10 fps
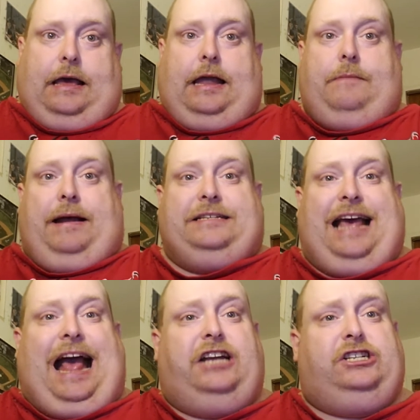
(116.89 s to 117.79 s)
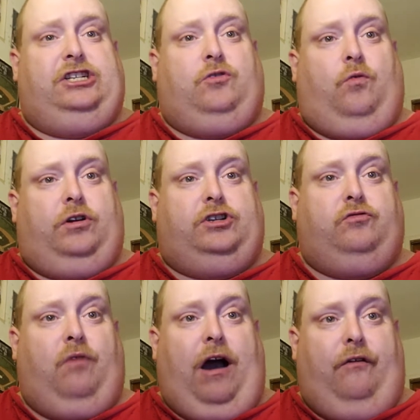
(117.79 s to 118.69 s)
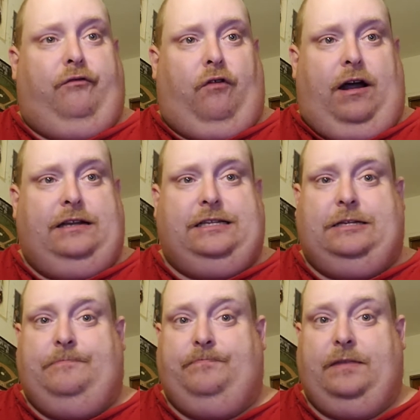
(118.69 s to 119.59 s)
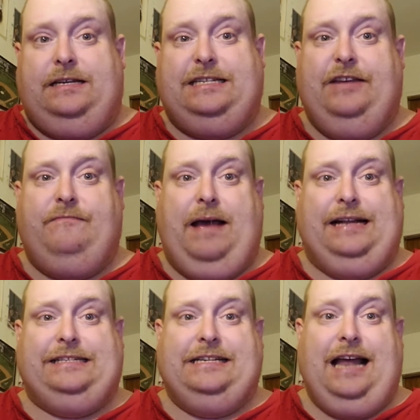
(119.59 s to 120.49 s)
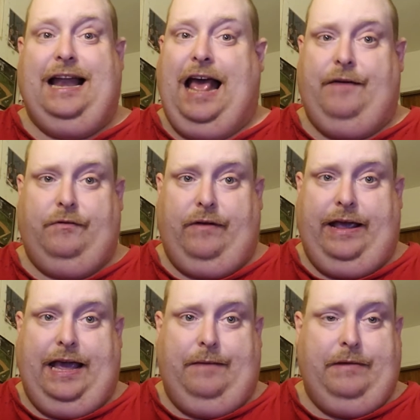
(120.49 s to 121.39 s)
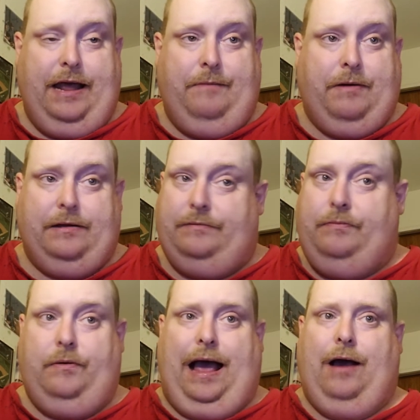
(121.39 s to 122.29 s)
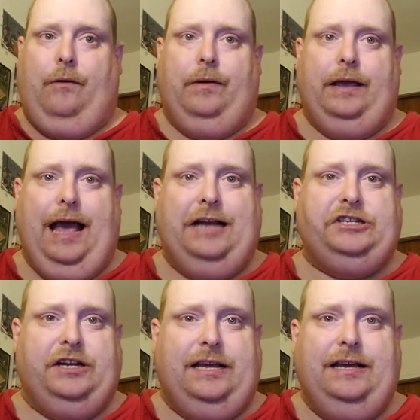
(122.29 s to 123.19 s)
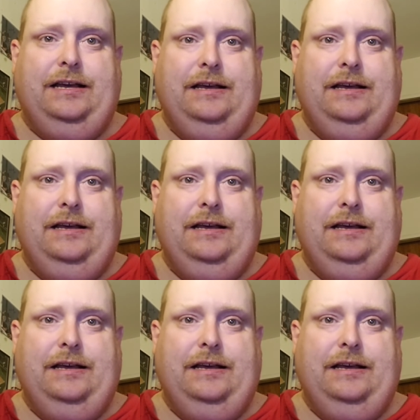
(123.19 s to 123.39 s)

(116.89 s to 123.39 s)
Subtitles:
And the Mets actually scored 12 runs. Steve Matz did not have a great game today, but wow, he actually